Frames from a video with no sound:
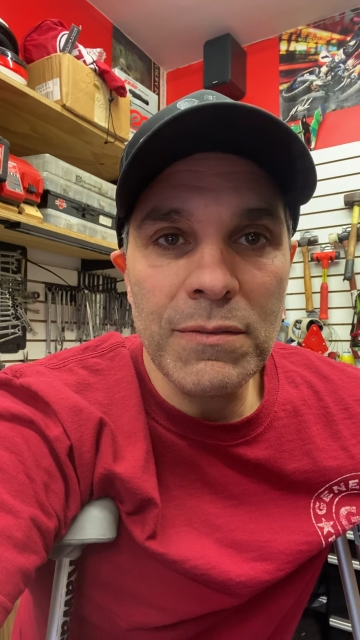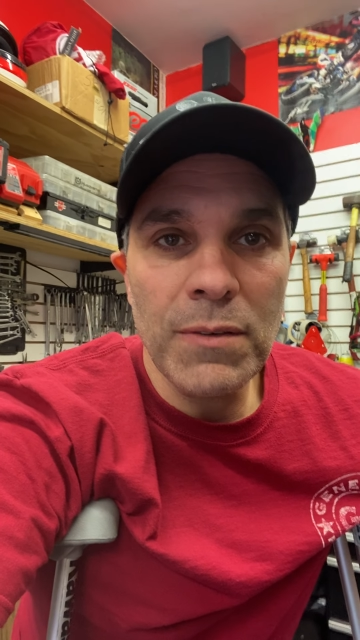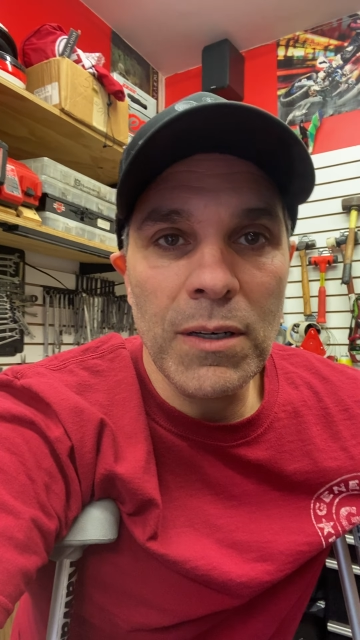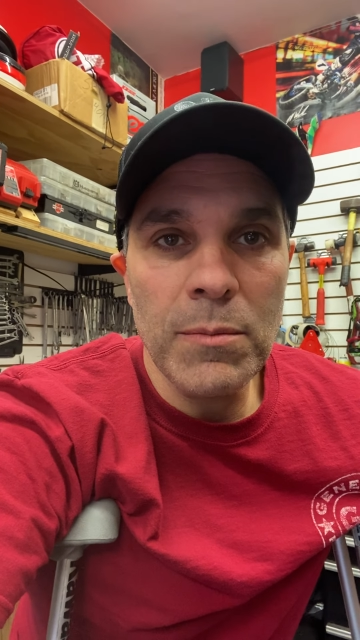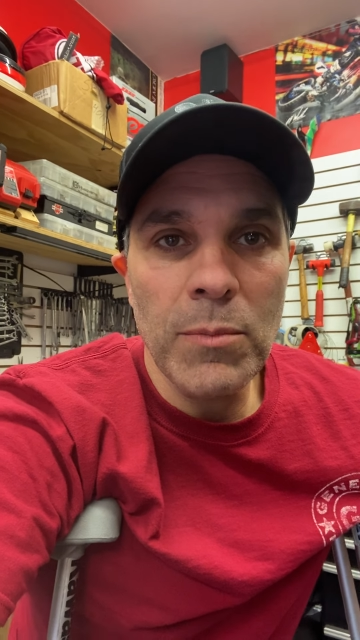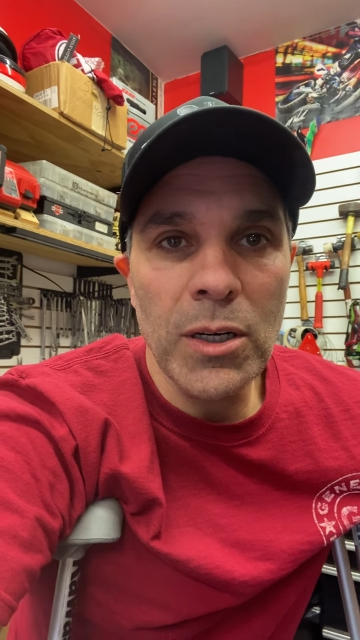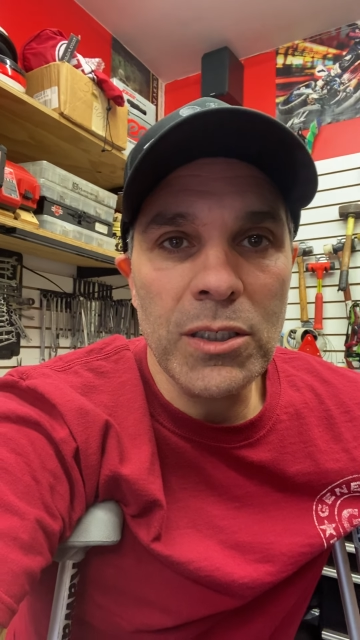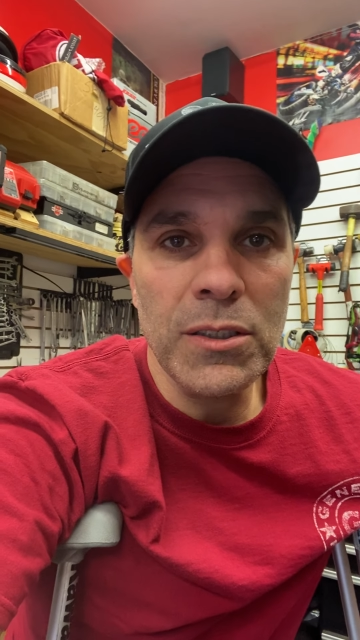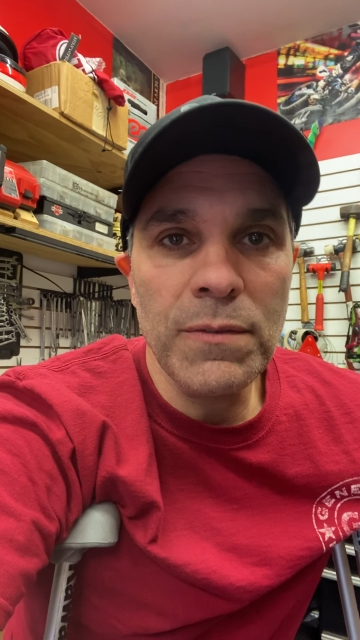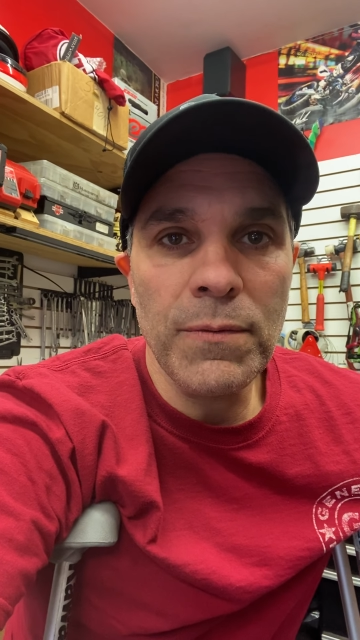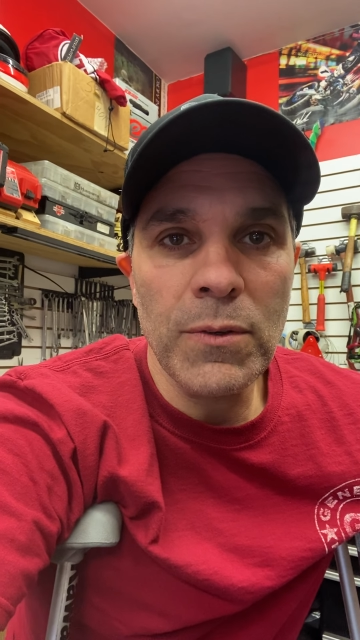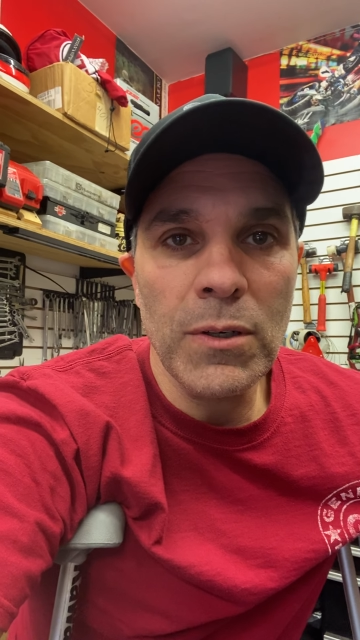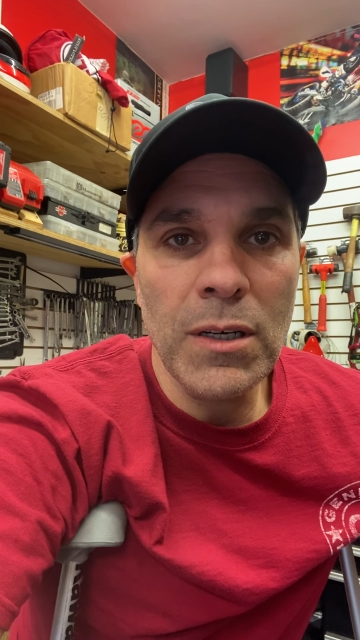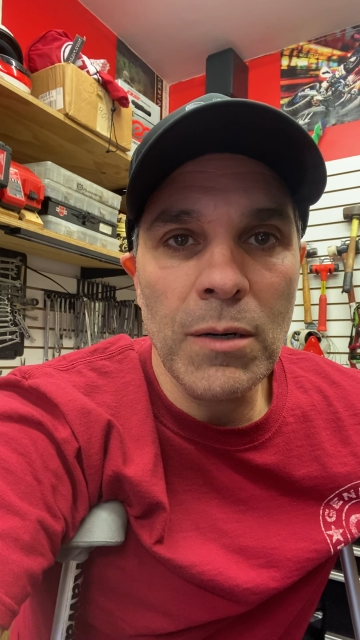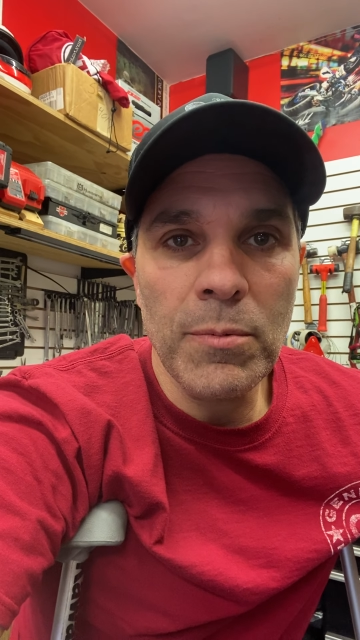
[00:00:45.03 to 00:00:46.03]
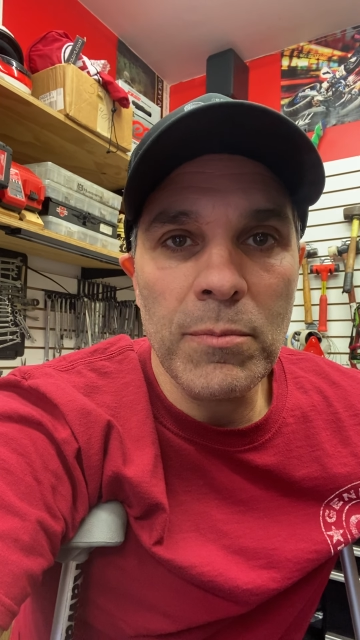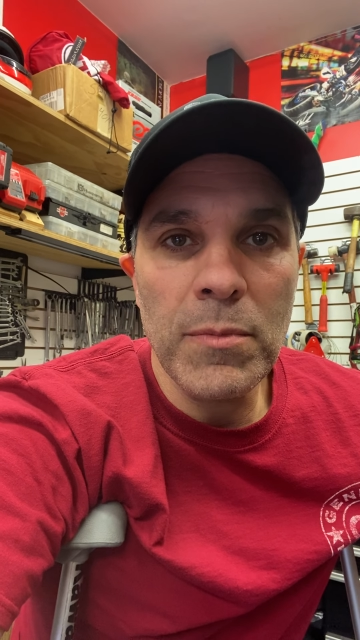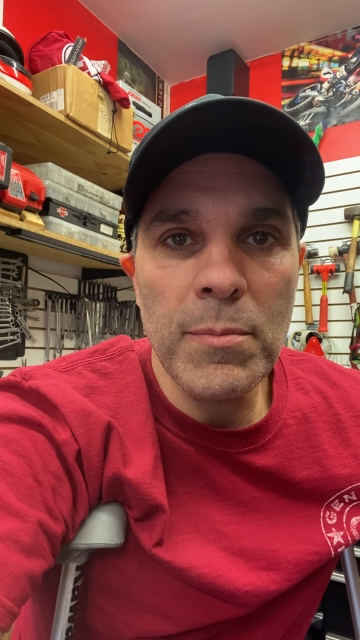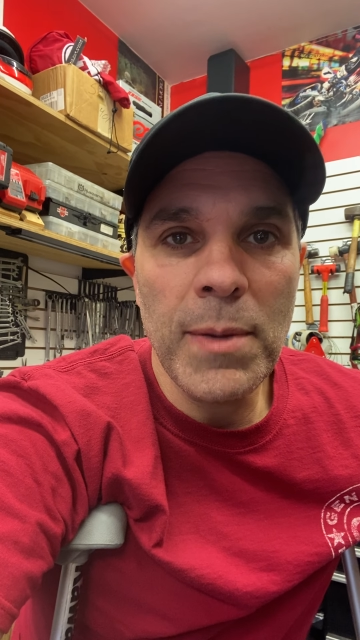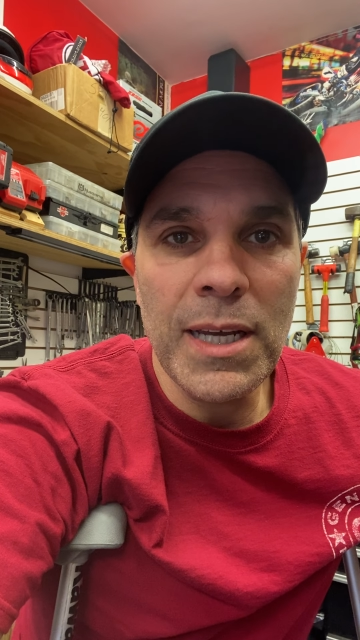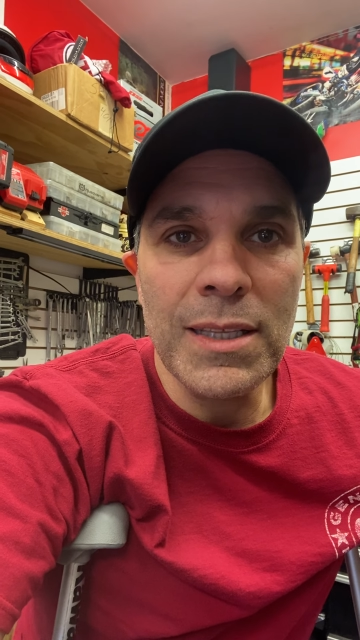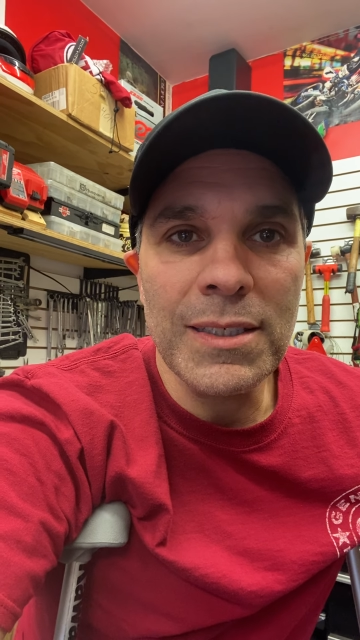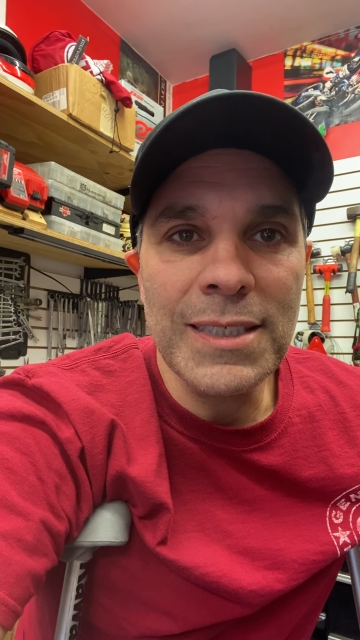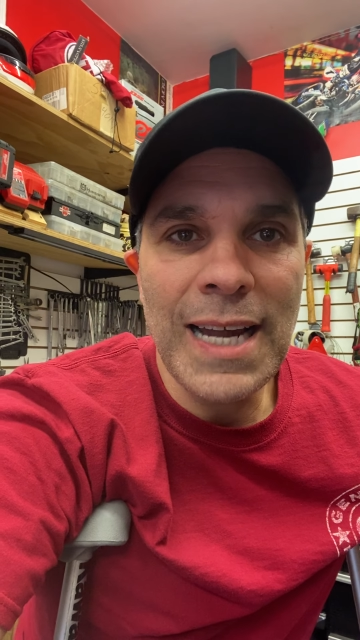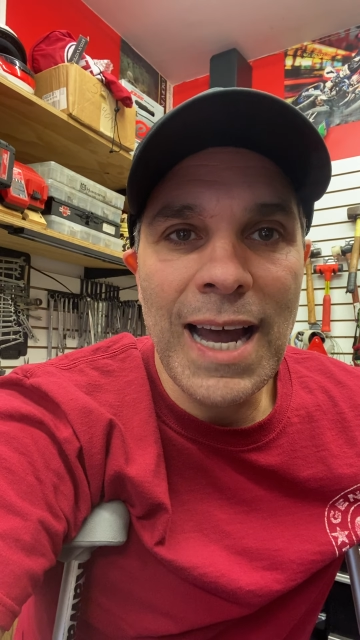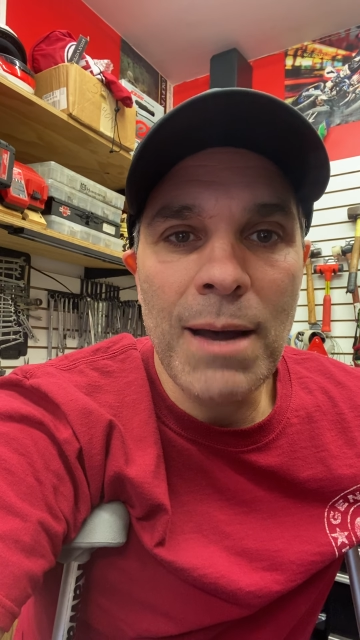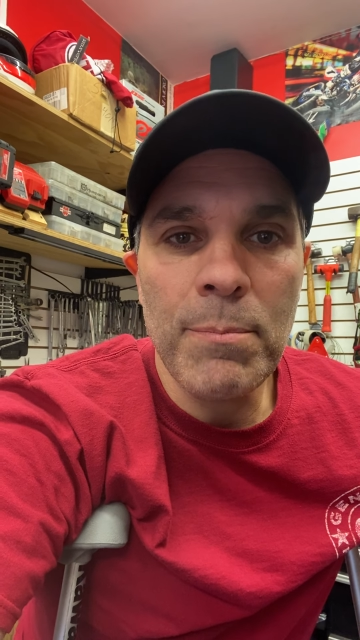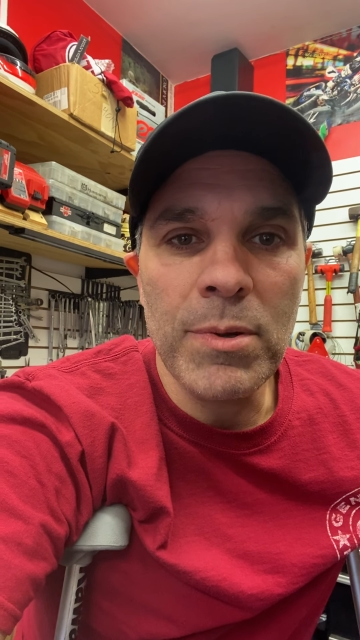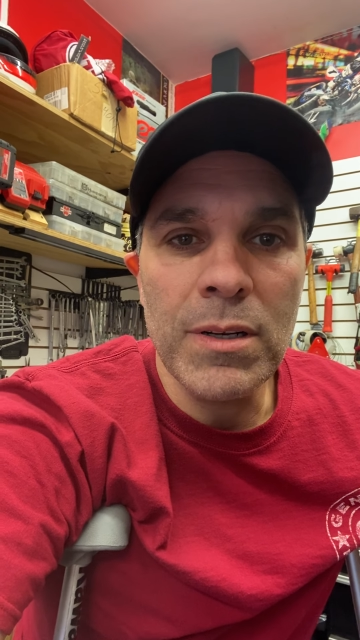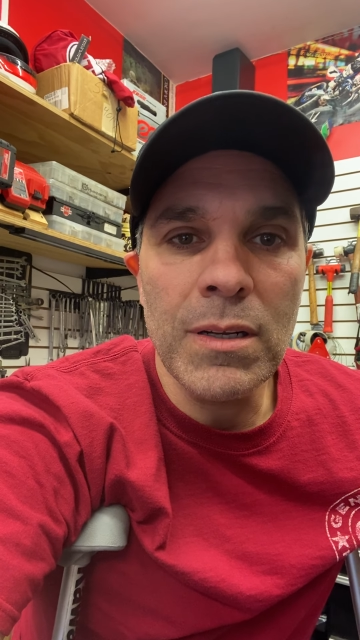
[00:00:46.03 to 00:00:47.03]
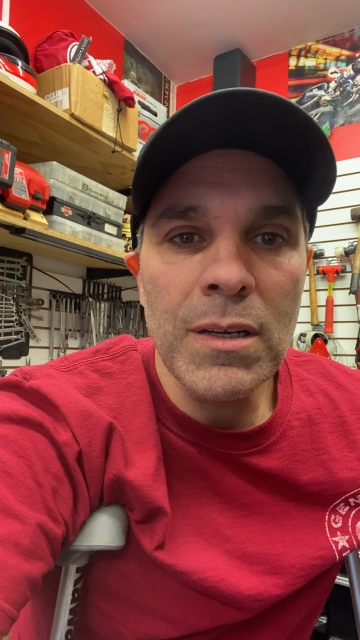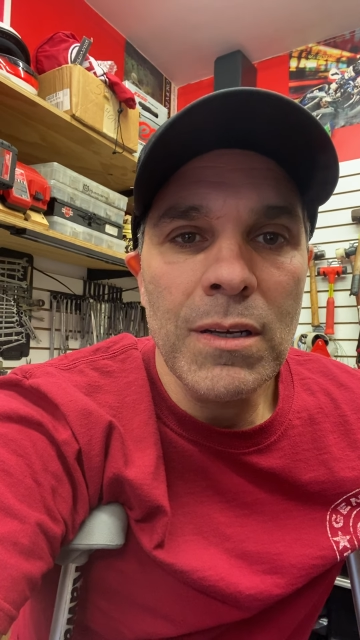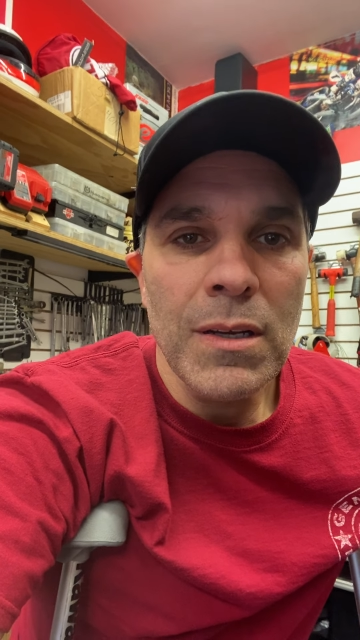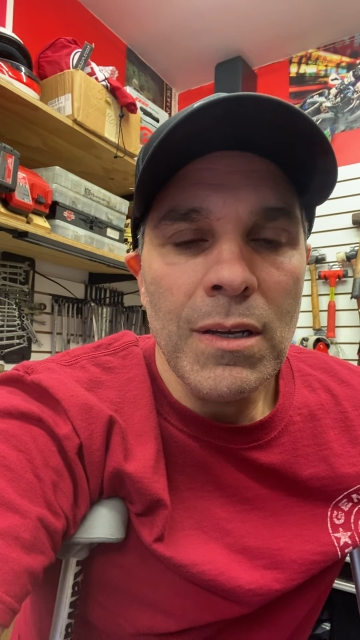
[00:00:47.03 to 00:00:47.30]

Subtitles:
very much for helping me make this happen.